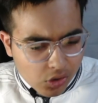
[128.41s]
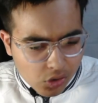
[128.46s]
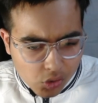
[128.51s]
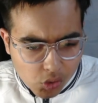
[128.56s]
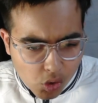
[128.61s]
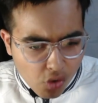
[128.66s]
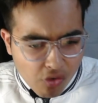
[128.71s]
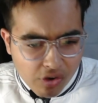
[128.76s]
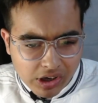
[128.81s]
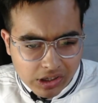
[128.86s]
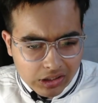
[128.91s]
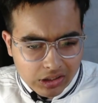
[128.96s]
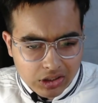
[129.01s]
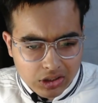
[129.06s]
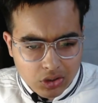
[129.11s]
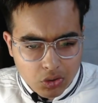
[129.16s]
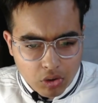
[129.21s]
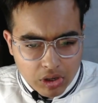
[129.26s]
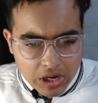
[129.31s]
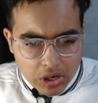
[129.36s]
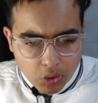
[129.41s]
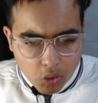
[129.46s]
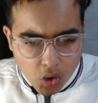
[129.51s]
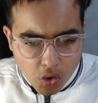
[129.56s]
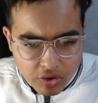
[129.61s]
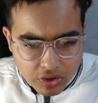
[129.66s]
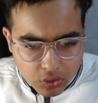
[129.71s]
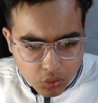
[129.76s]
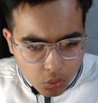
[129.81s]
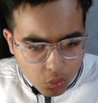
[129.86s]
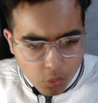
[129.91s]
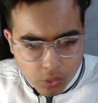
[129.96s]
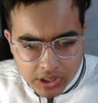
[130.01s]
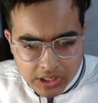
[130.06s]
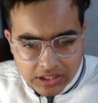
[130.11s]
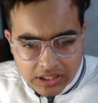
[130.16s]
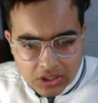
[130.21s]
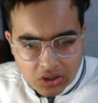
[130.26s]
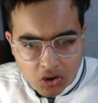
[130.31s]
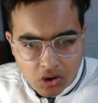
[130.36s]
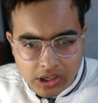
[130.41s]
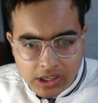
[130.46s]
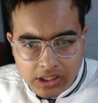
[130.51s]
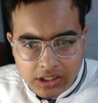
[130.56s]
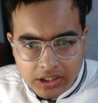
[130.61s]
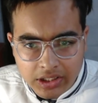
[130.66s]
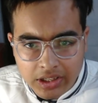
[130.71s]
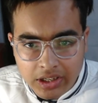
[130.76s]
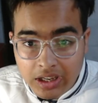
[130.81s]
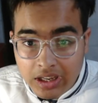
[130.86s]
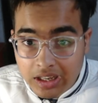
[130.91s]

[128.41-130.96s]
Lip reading: No worries. You can go with queen take on it.